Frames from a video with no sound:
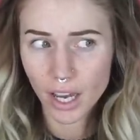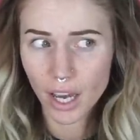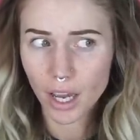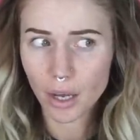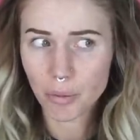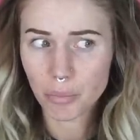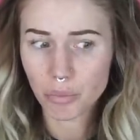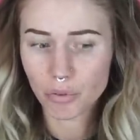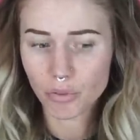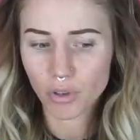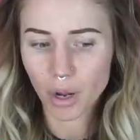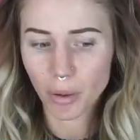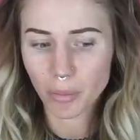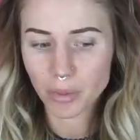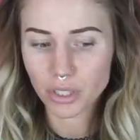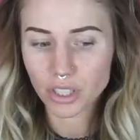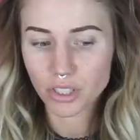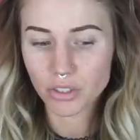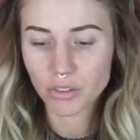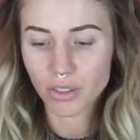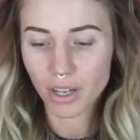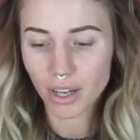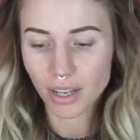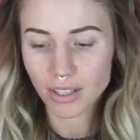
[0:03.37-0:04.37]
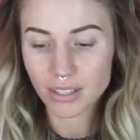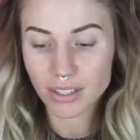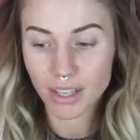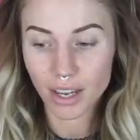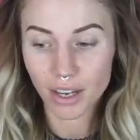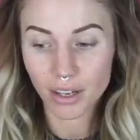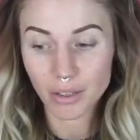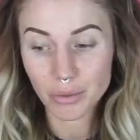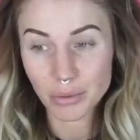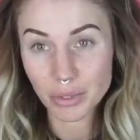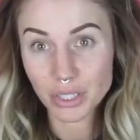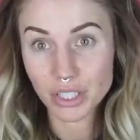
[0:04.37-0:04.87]
I promised you guys
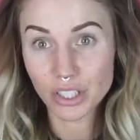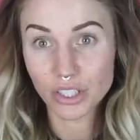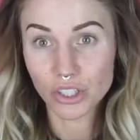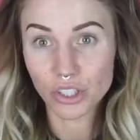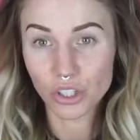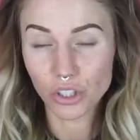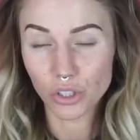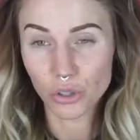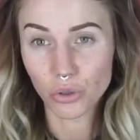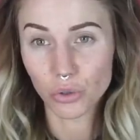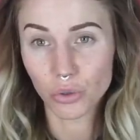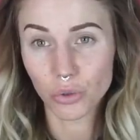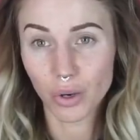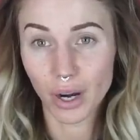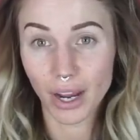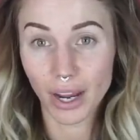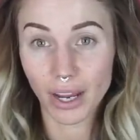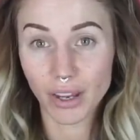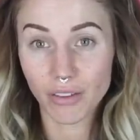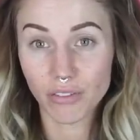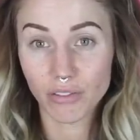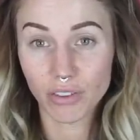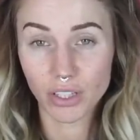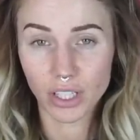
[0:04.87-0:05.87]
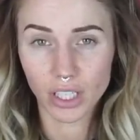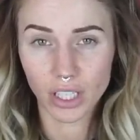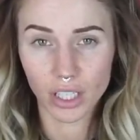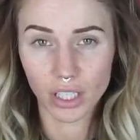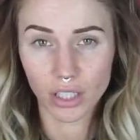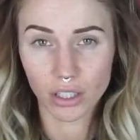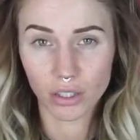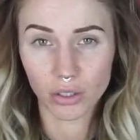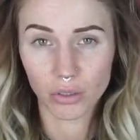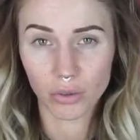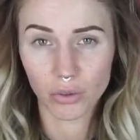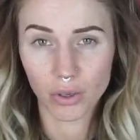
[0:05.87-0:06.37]
I would do a
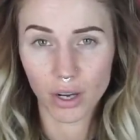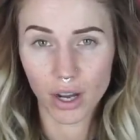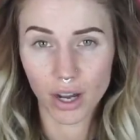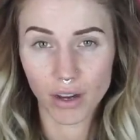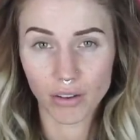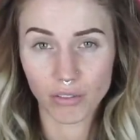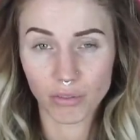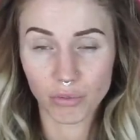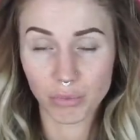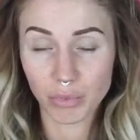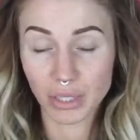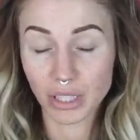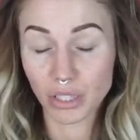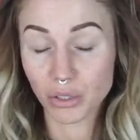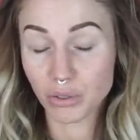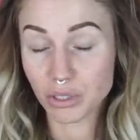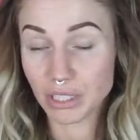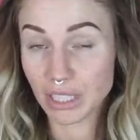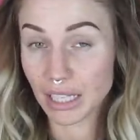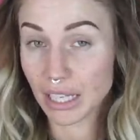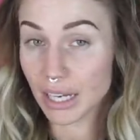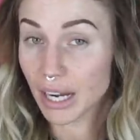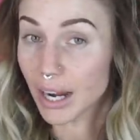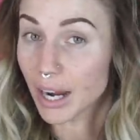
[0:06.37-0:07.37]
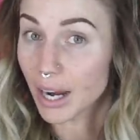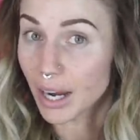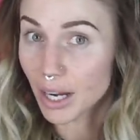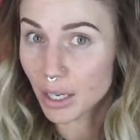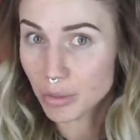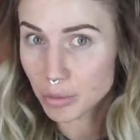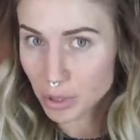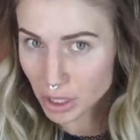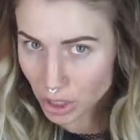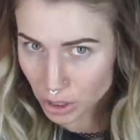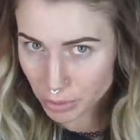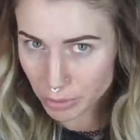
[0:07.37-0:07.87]
video of me using an
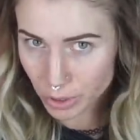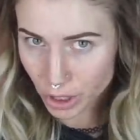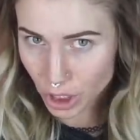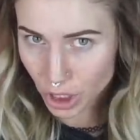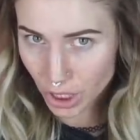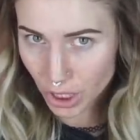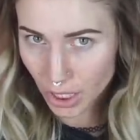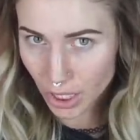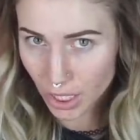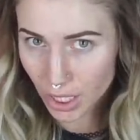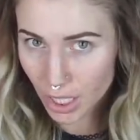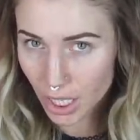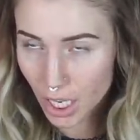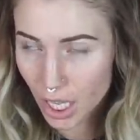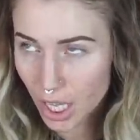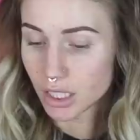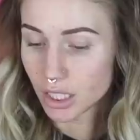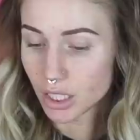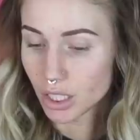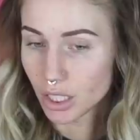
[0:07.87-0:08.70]
airbrush machine.